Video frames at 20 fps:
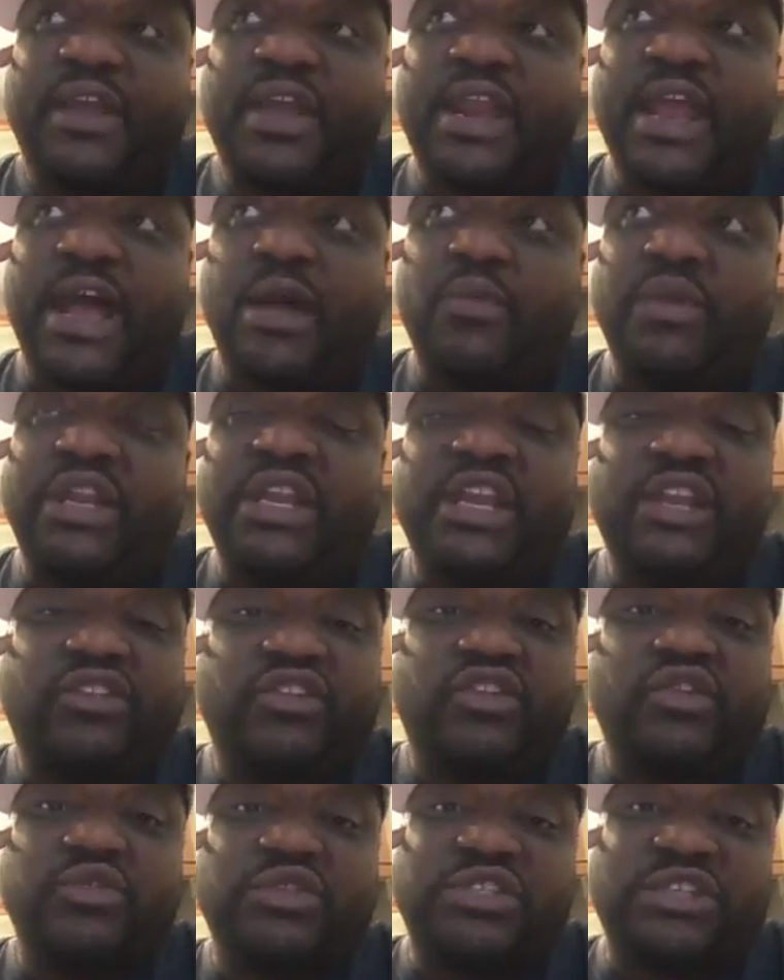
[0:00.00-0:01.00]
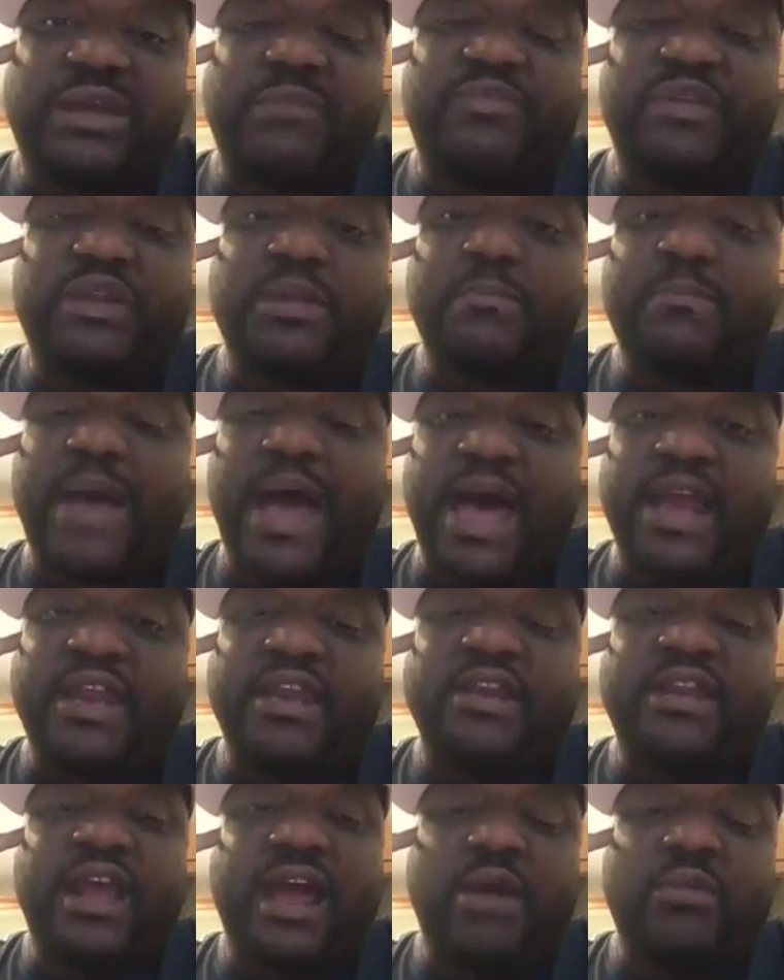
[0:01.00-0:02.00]
and how we need to do something about
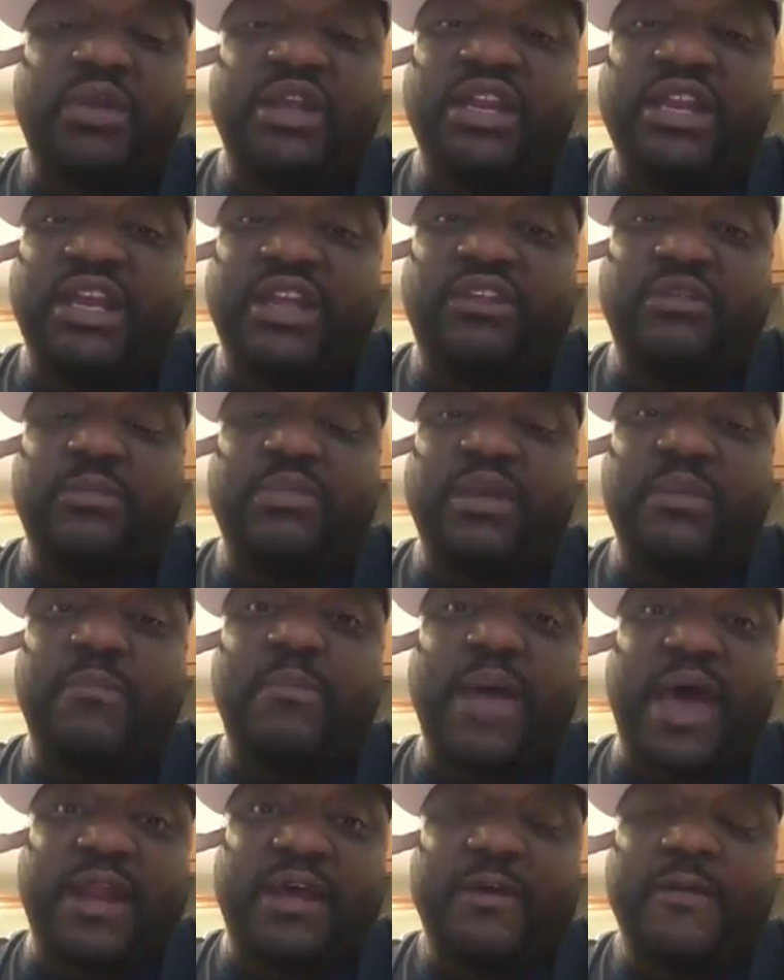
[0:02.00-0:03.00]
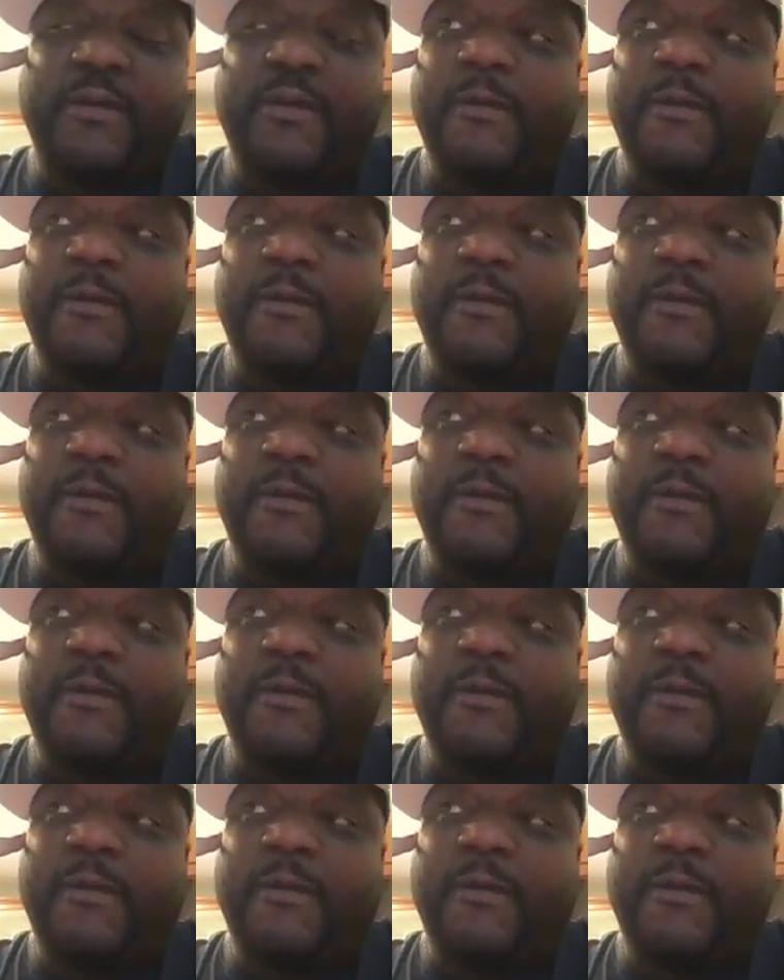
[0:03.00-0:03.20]
it and how we need to be better.